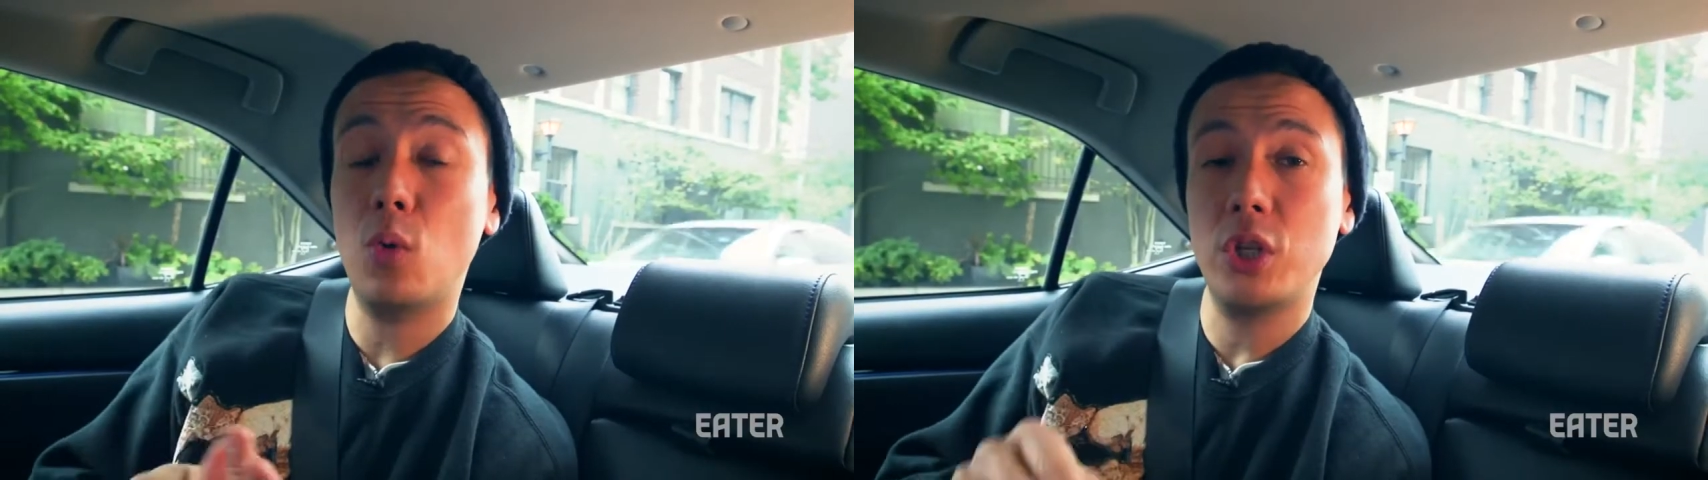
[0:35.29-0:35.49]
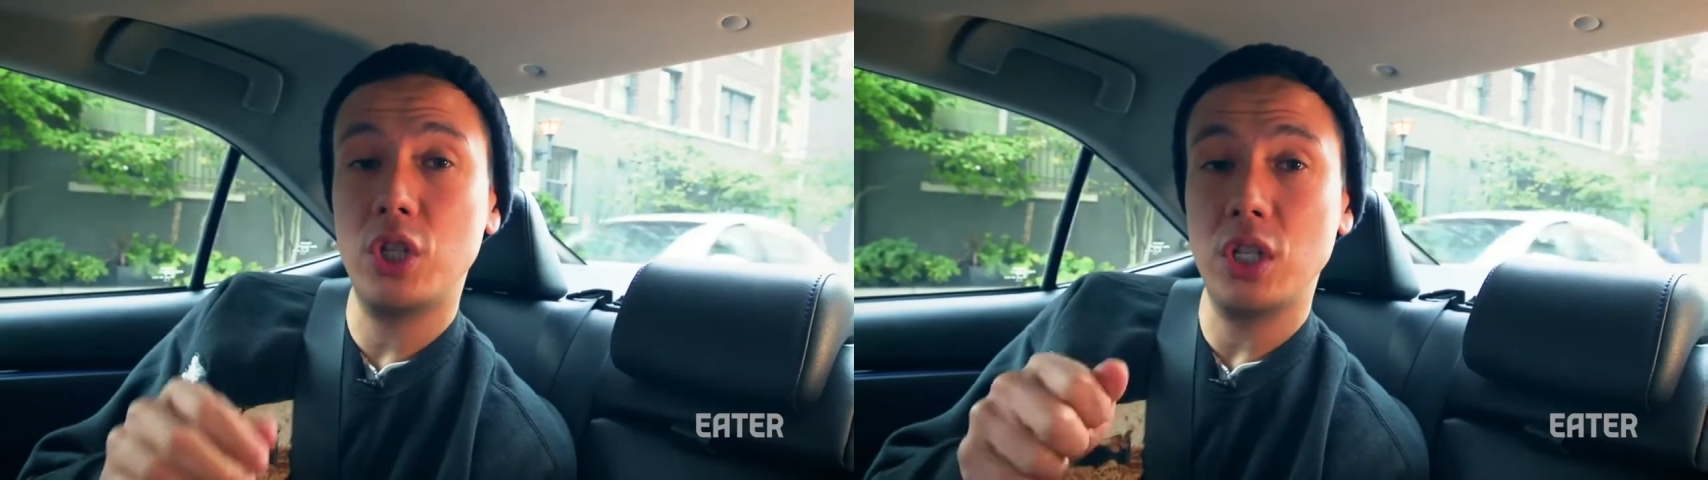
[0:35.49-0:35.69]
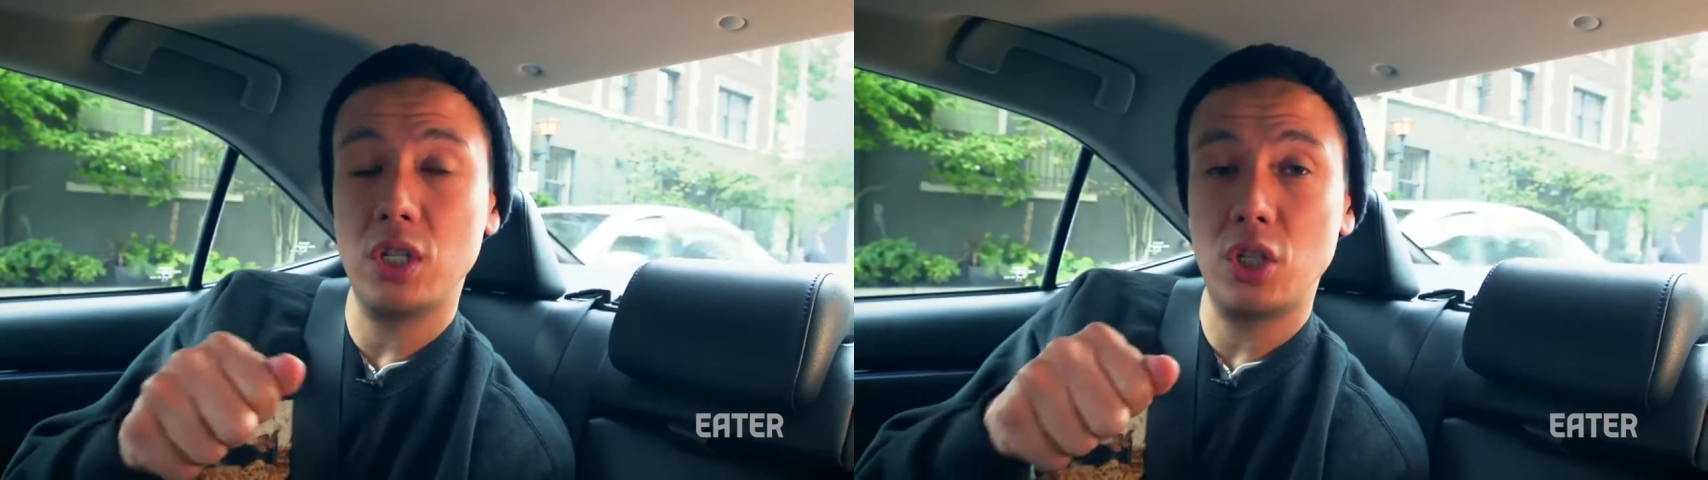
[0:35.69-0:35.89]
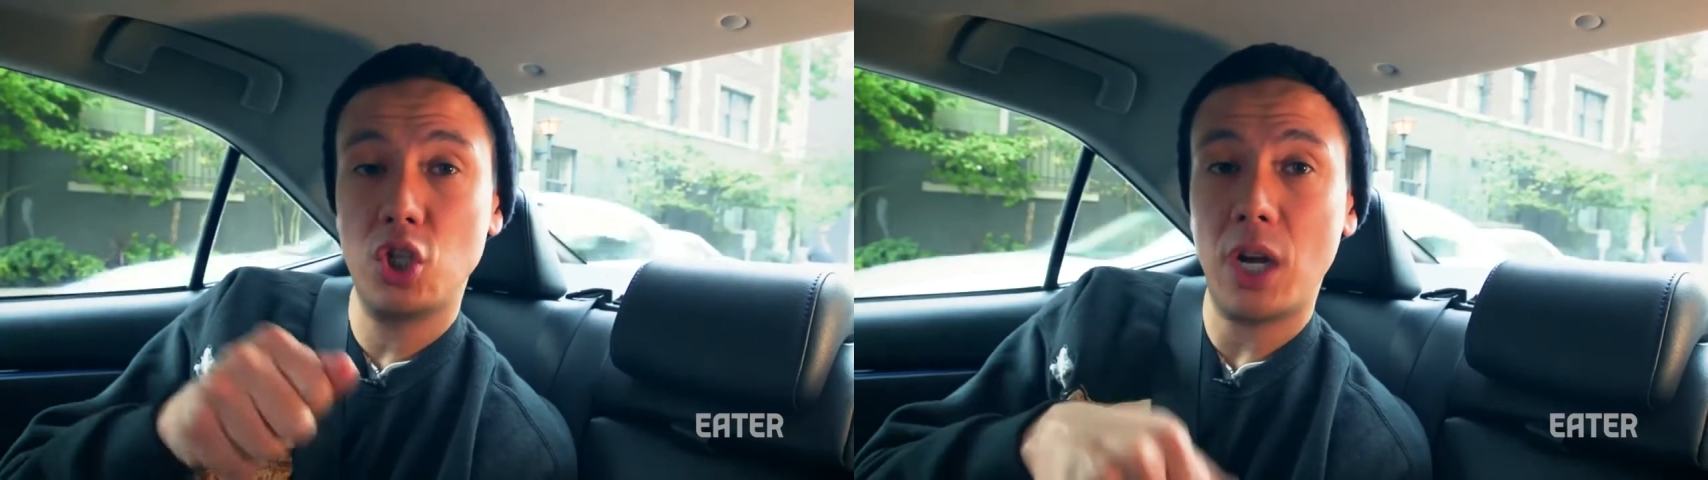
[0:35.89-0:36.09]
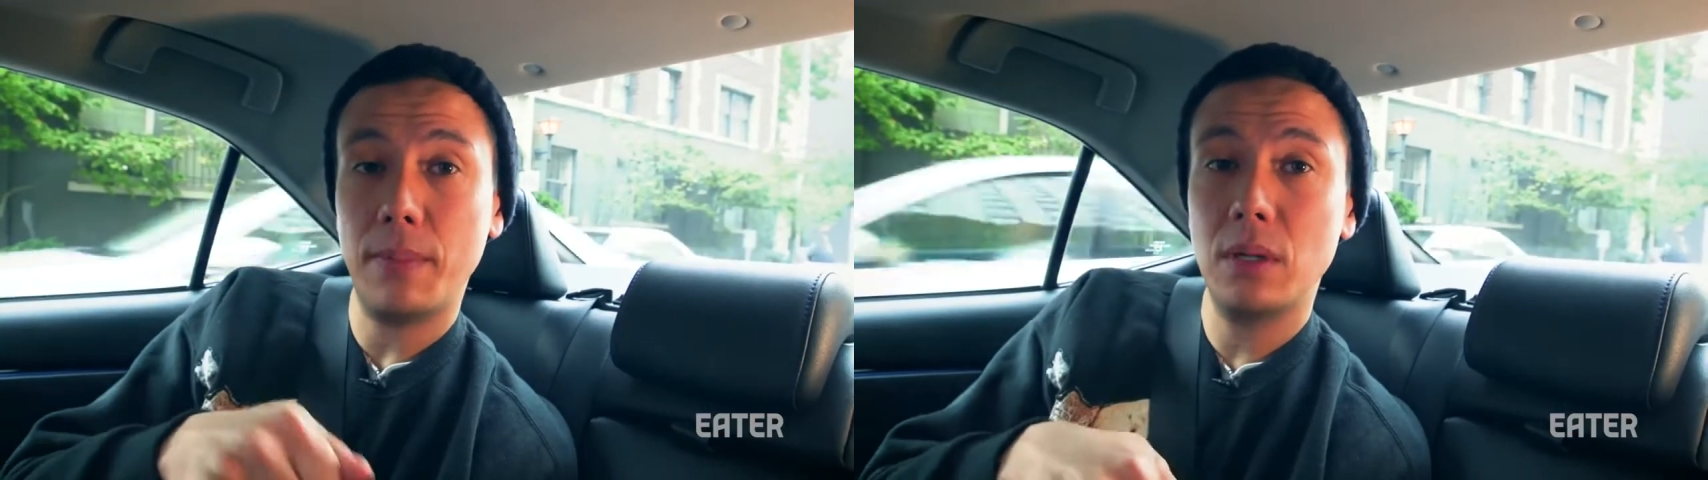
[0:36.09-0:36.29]
which is
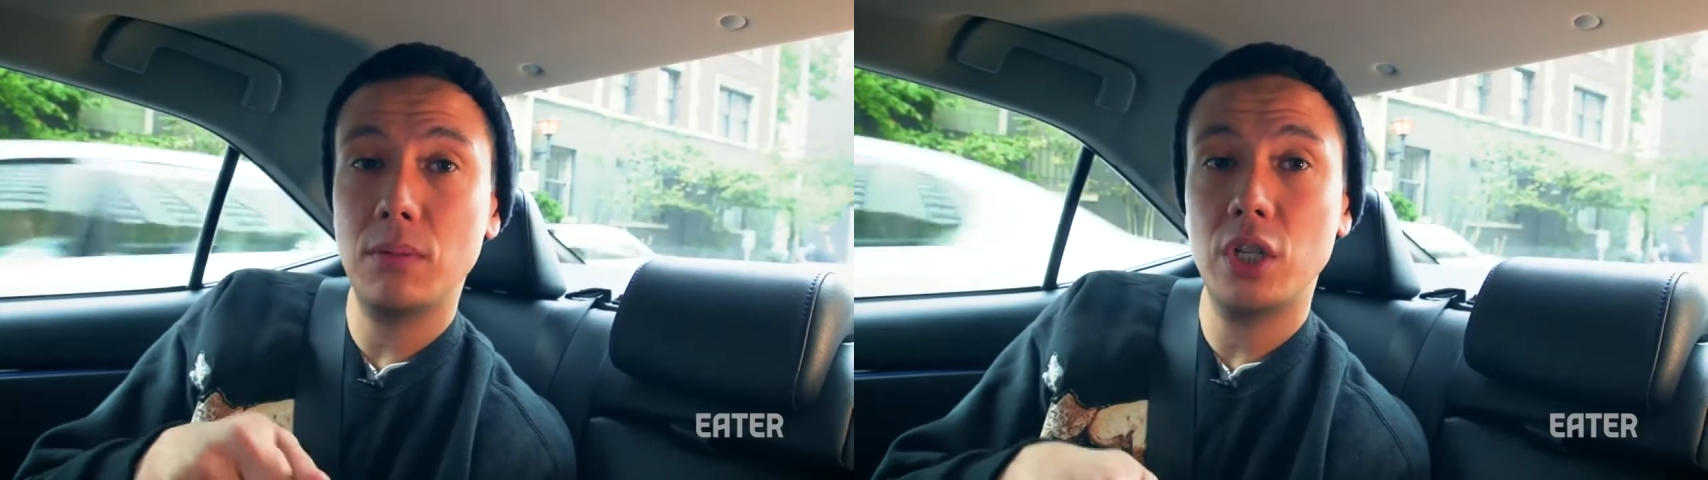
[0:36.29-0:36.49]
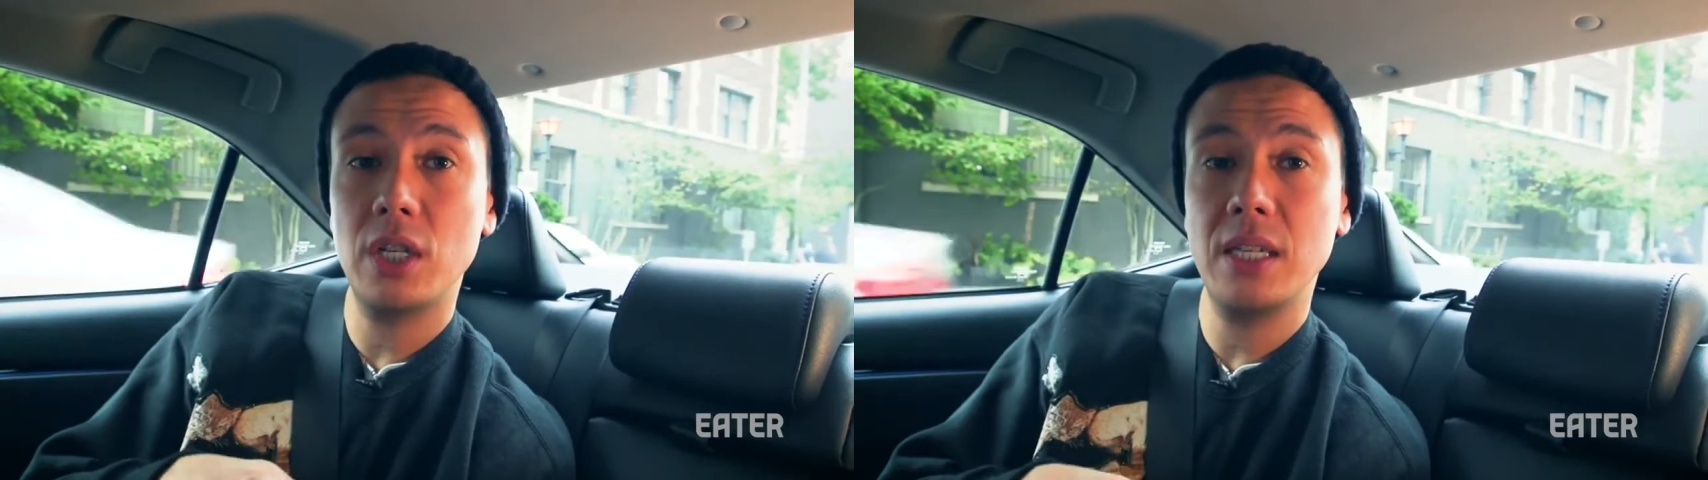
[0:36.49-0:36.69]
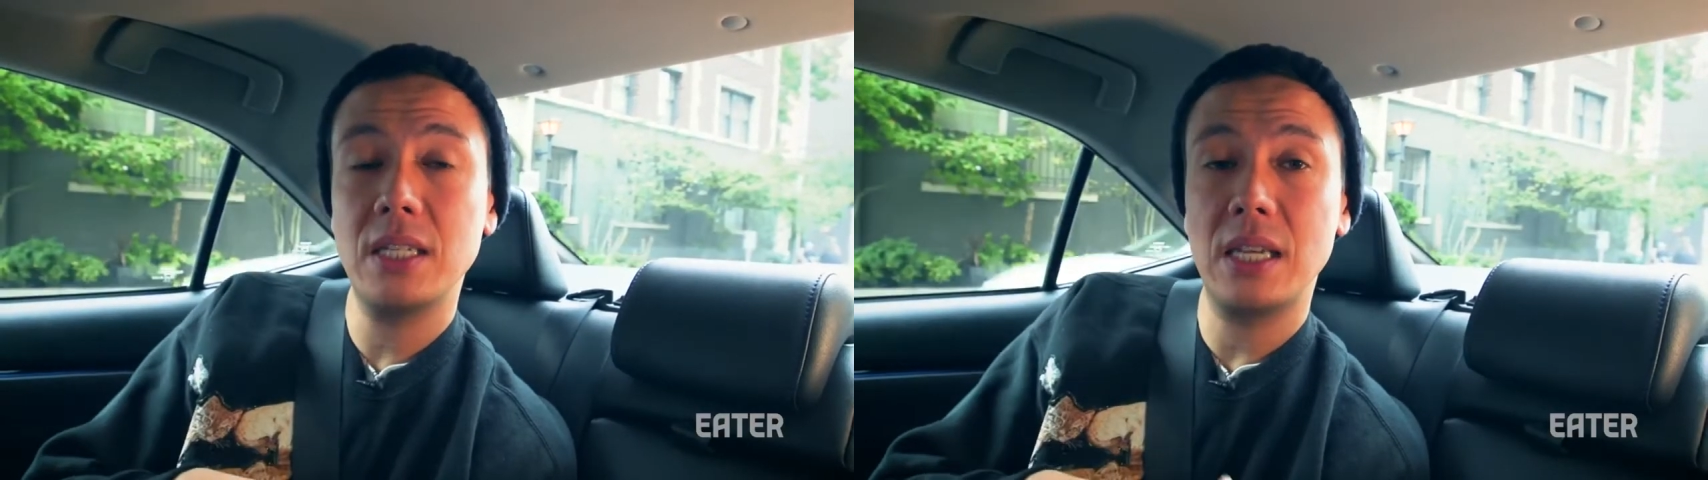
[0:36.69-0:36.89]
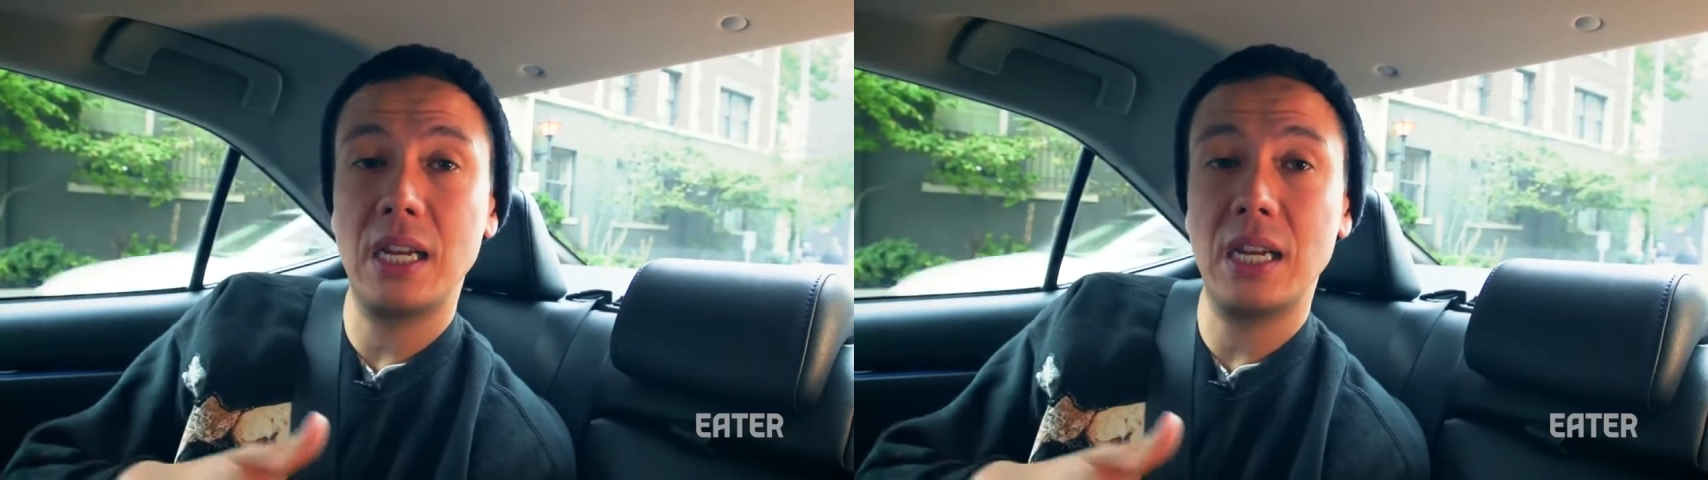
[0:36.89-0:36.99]
chopped up chilies,